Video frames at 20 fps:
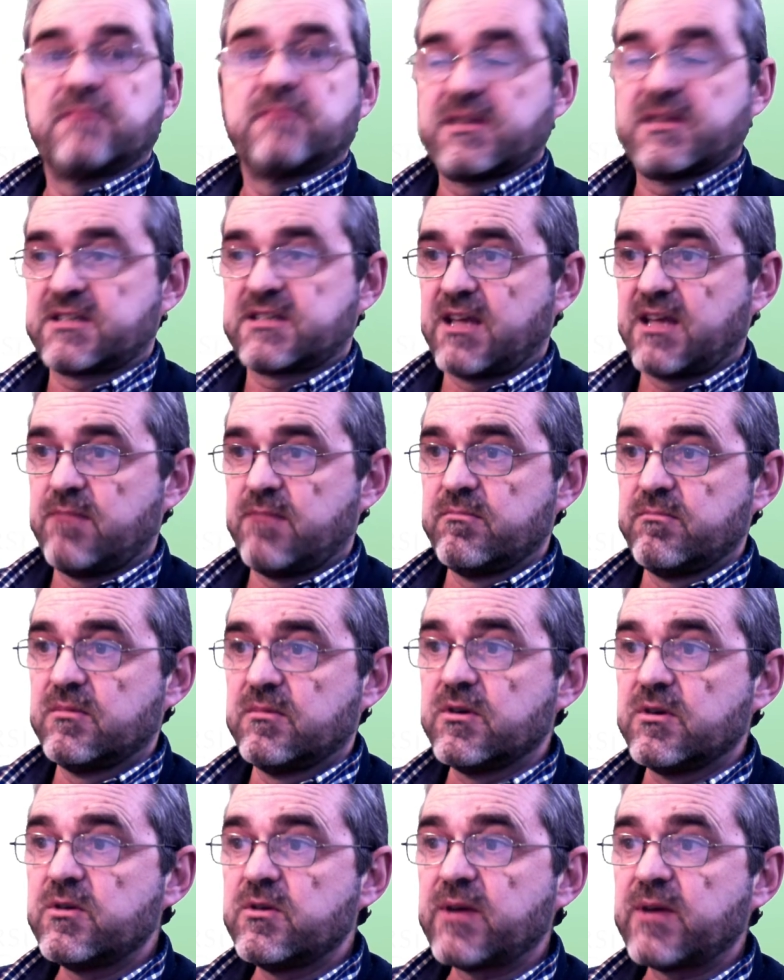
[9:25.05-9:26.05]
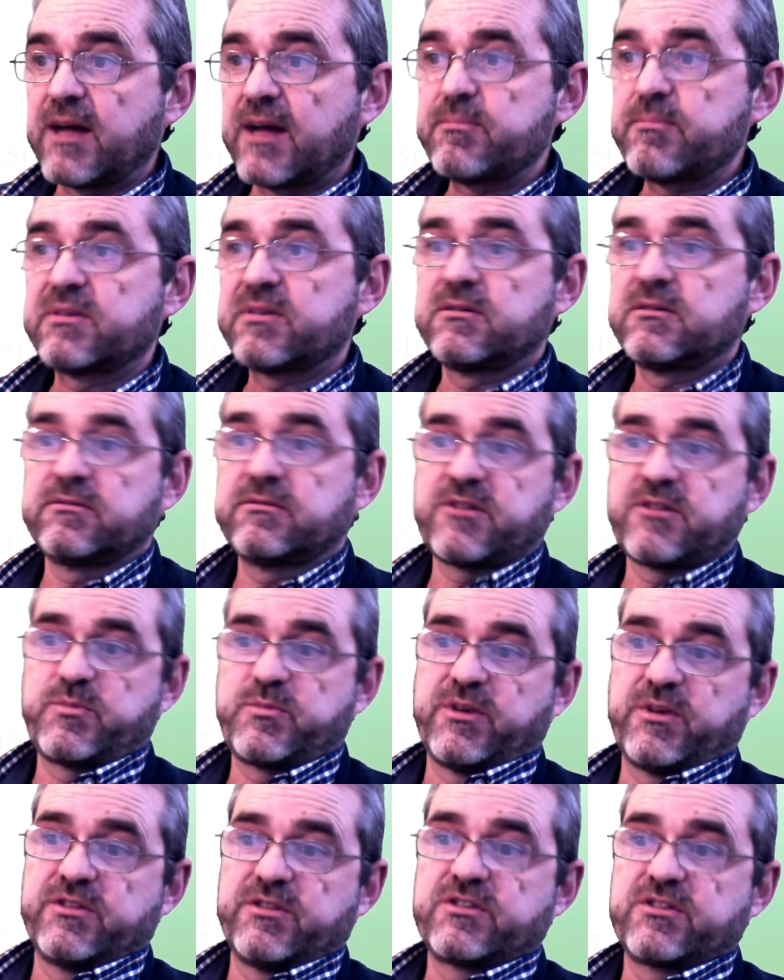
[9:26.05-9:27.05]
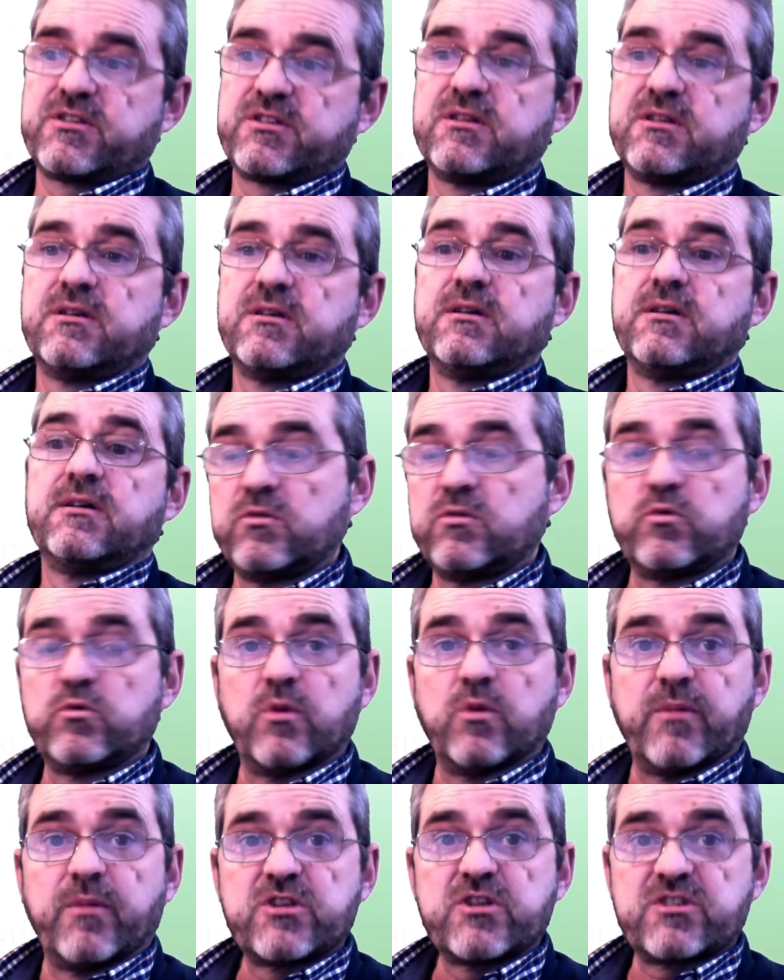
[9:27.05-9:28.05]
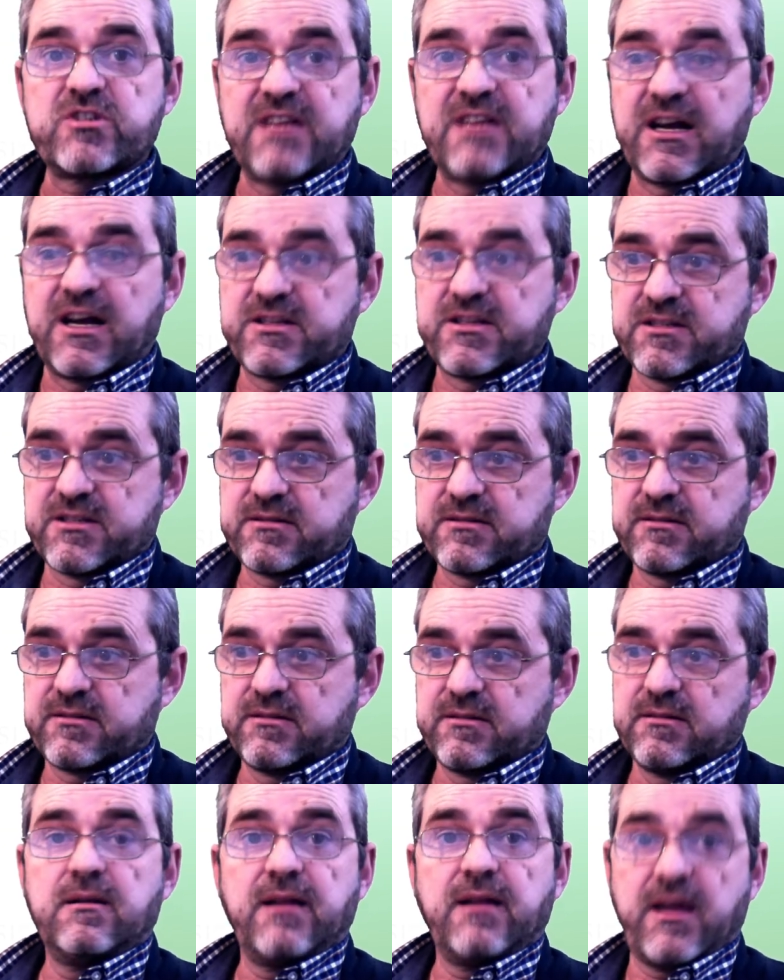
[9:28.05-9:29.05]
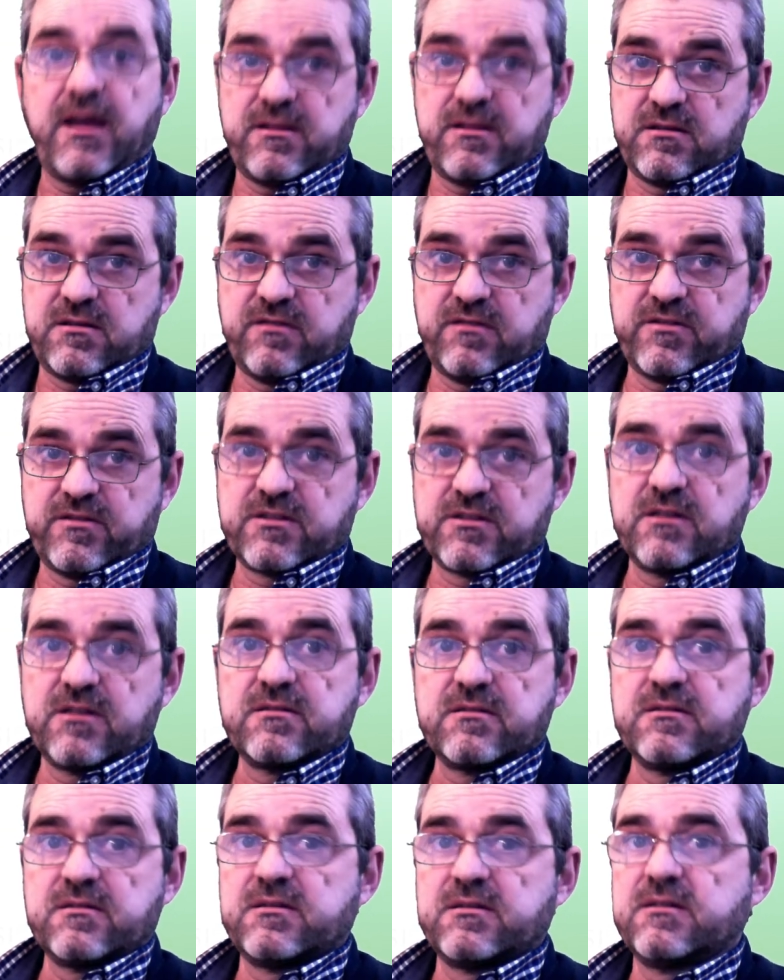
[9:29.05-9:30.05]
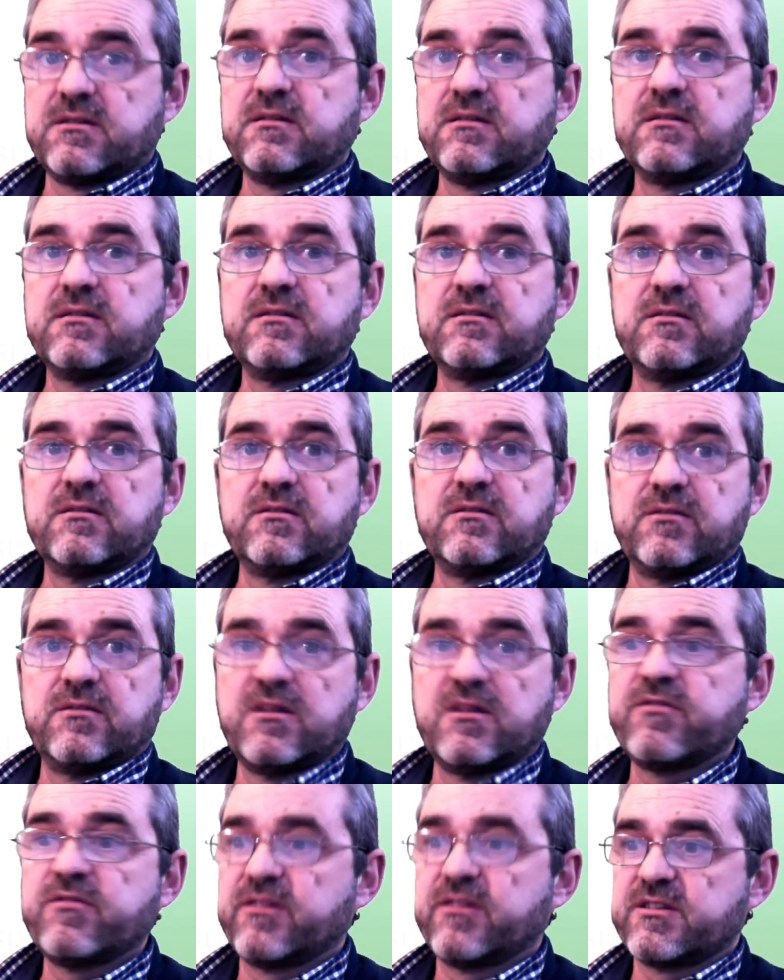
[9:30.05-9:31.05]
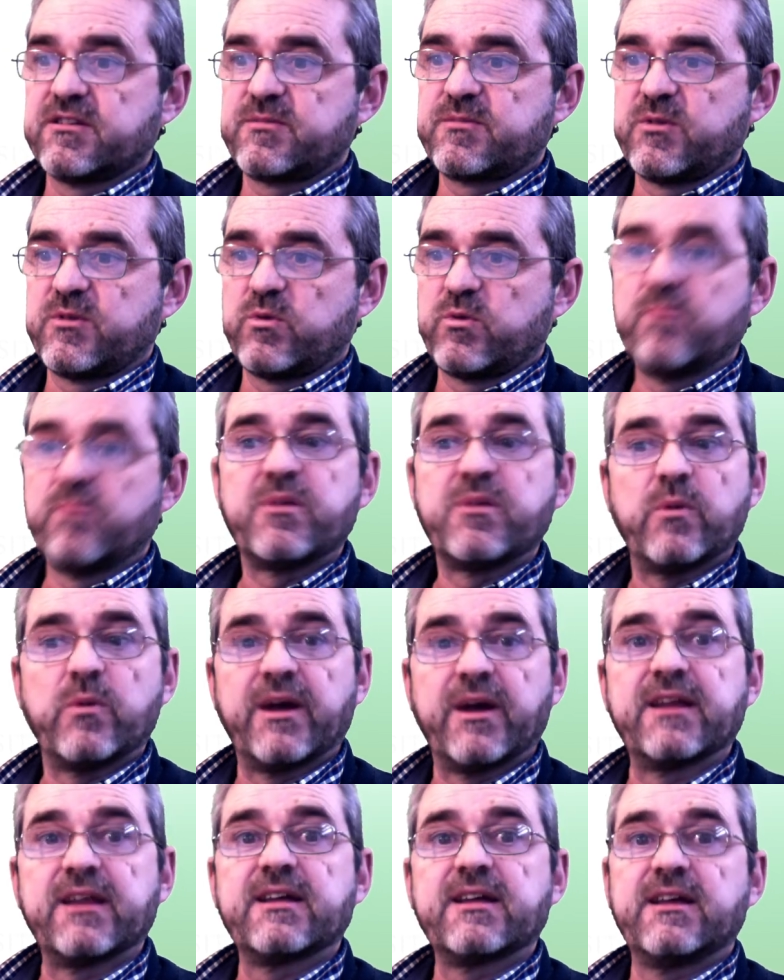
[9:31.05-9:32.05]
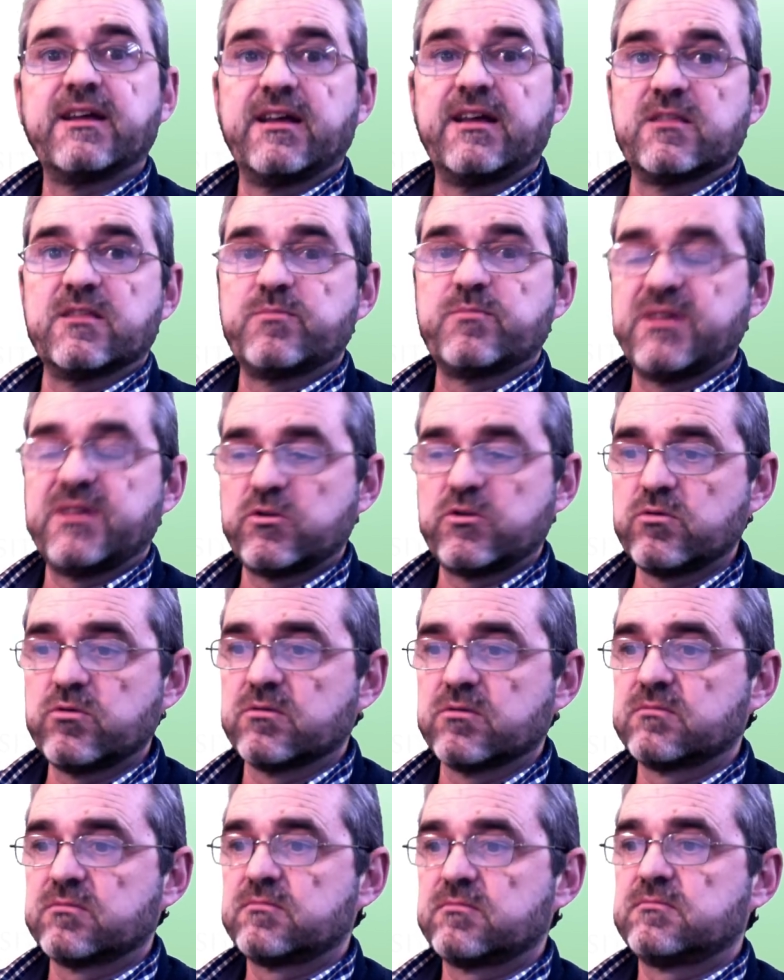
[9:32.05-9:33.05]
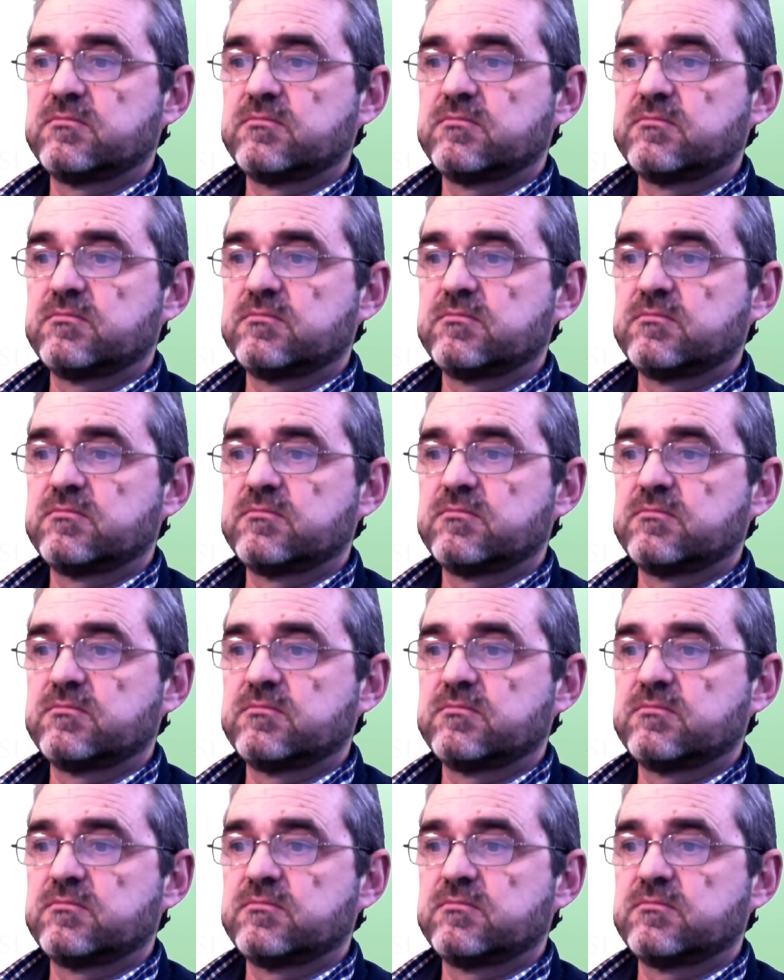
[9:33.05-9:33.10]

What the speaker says: the same new gap corresponds to a much larger additive uncertainty difference between P1 and P2.